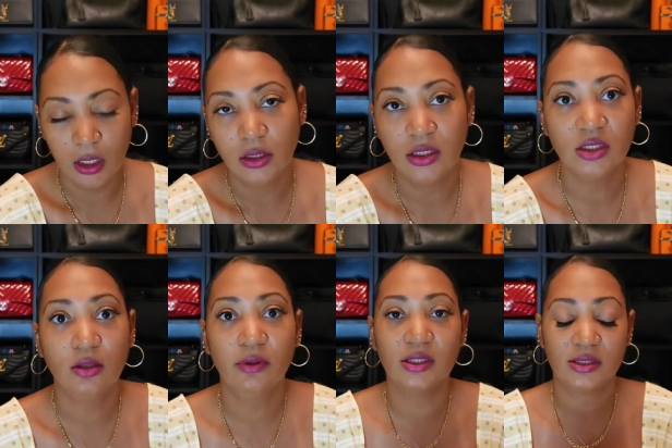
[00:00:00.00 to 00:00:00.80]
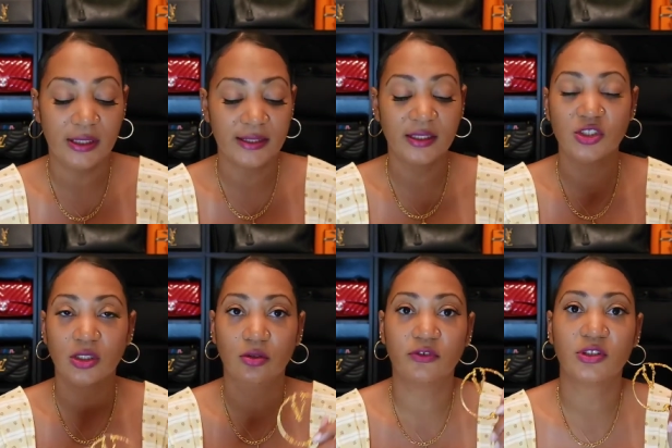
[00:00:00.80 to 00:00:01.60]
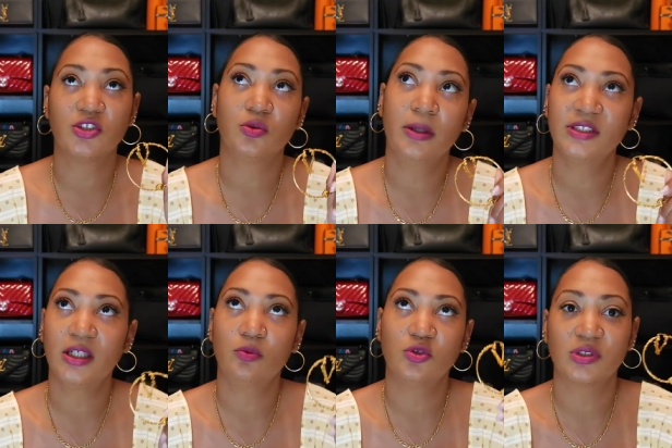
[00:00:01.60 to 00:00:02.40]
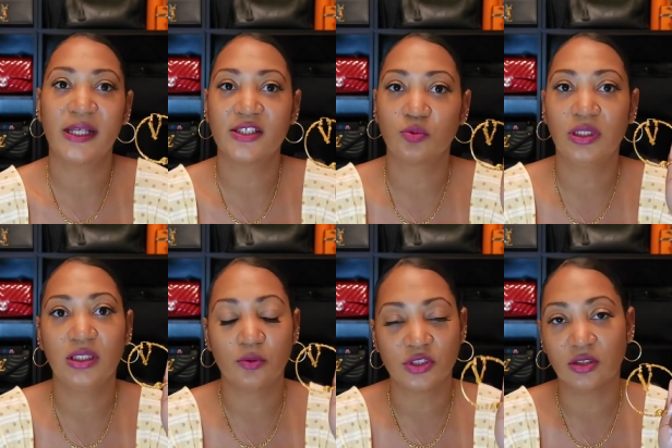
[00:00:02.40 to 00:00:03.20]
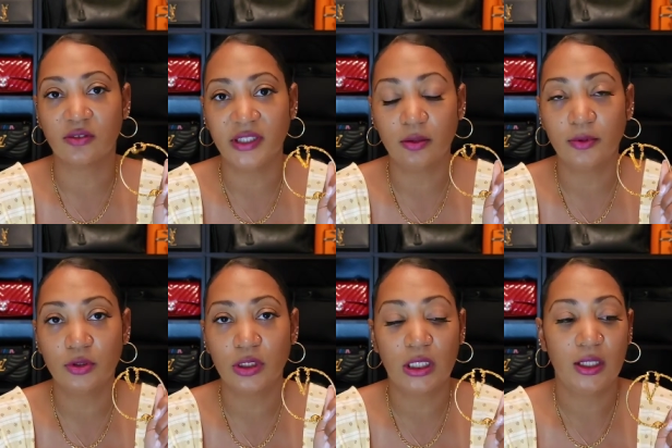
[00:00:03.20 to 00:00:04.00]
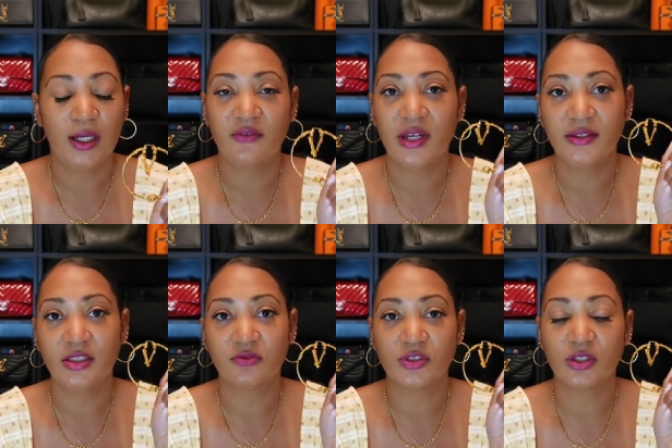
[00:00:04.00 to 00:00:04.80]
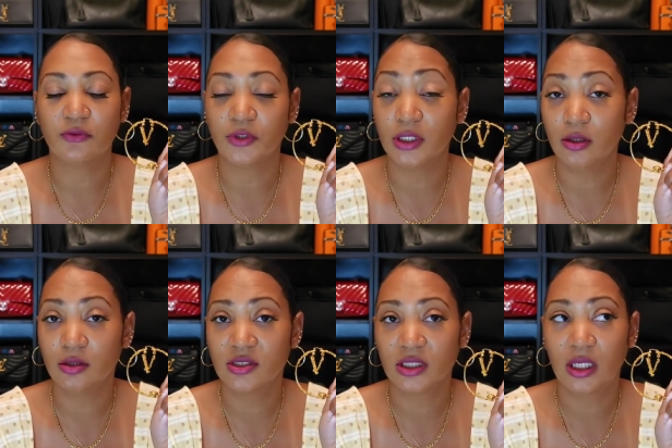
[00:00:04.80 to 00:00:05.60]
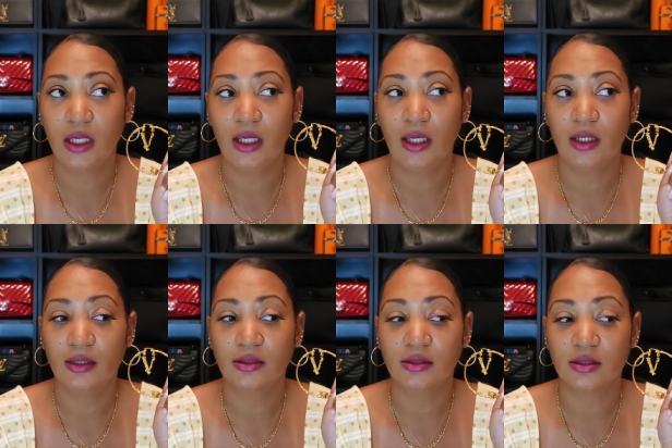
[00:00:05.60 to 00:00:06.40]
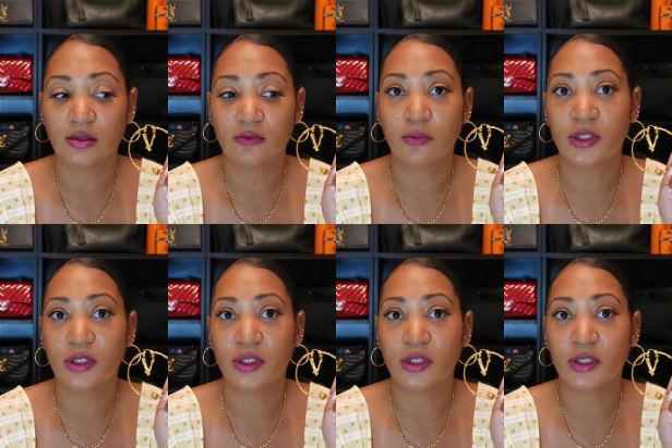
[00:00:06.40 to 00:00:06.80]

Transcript: These earrings, the last I checked on the Versace website, which was last week, they were still available. I've had these for several years, and from